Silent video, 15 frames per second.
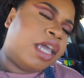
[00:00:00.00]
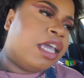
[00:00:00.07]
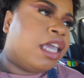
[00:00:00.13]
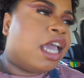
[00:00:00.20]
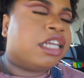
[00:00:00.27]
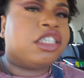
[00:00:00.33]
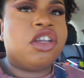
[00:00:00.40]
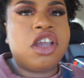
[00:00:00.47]

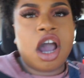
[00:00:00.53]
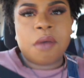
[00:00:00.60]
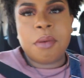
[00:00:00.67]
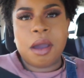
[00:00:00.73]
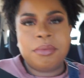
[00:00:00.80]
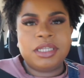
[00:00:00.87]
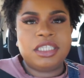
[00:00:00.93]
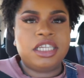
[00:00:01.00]
yeah, so y'all
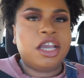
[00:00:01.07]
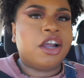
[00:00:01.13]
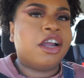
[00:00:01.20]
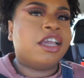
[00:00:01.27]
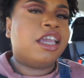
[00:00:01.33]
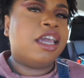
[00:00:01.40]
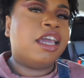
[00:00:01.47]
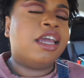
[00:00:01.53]
probably see her
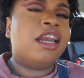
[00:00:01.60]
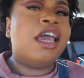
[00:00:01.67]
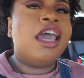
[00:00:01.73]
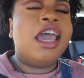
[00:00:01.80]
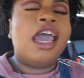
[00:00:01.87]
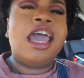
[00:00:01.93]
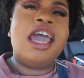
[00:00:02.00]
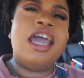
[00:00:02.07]
again,
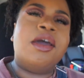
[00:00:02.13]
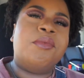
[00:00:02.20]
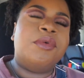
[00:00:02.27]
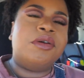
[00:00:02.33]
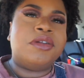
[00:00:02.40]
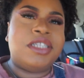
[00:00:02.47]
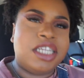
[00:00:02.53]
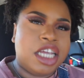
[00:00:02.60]
and
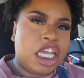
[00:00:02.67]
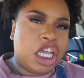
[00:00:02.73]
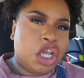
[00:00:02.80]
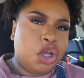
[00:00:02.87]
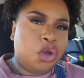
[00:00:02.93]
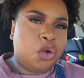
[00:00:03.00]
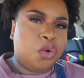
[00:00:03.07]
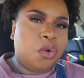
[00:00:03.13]
we'll see
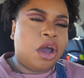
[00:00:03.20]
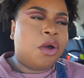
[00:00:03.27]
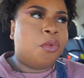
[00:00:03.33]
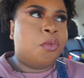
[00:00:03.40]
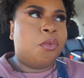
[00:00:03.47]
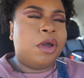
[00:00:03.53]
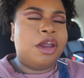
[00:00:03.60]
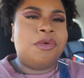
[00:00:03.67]
you
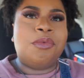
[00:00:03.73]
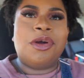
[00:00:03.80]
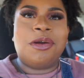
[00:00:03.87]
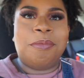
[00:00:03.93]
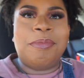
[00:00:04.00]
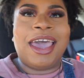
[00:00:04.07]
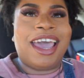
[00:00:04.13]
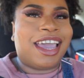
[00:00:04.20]
when
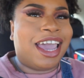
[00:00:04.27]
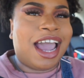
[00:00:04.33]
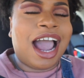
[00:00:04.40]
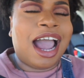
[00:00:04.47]
we're back at